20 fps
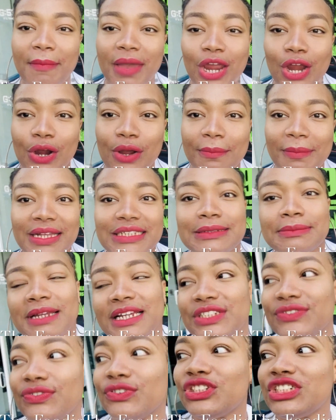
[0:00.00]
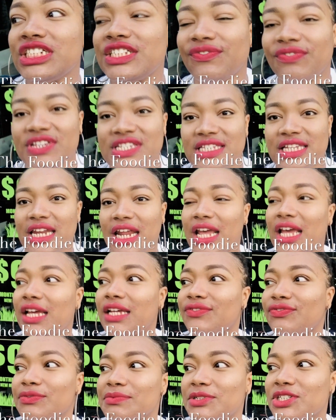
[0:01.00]
My girl made some nice food. She's visiting
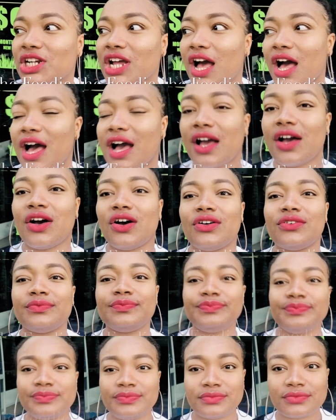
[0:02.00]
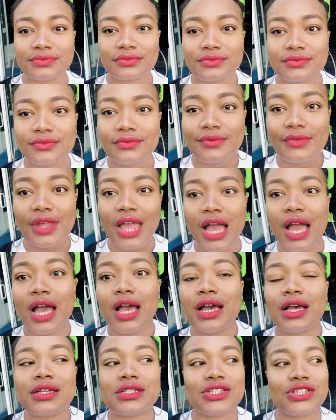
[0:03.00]
from Chicago,
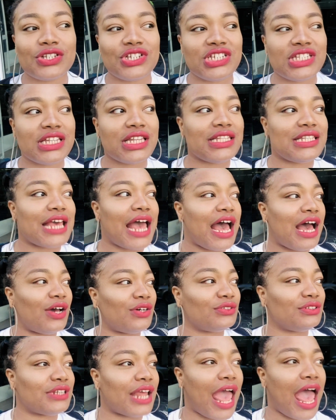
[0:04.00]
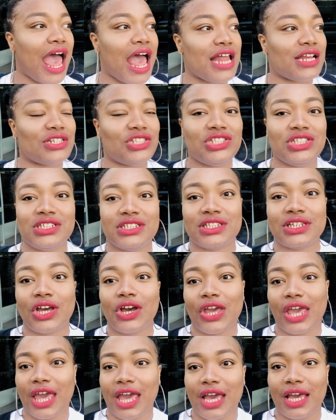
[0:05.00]
so she's in town and she's
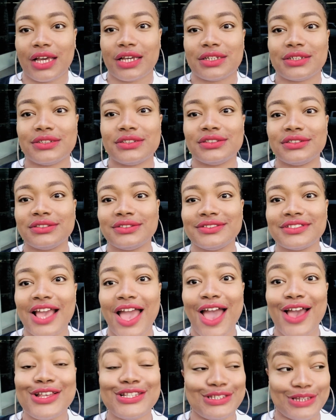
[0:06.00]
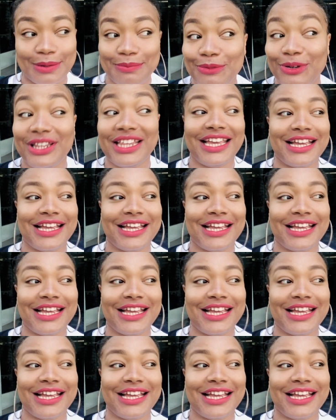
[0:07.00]
cooking. So I'm really